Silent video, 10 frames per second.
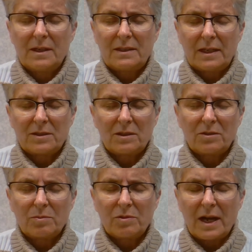It takes a
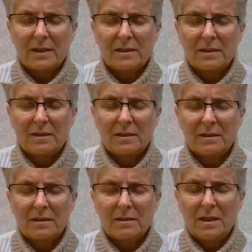little practice
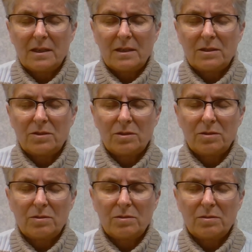
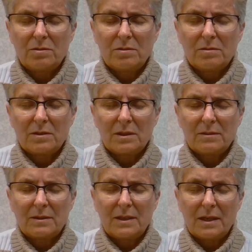to
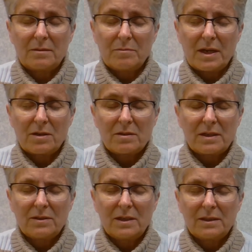get better
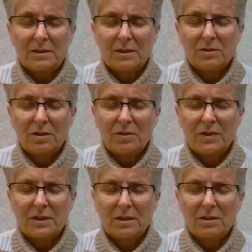at this. And so if it's a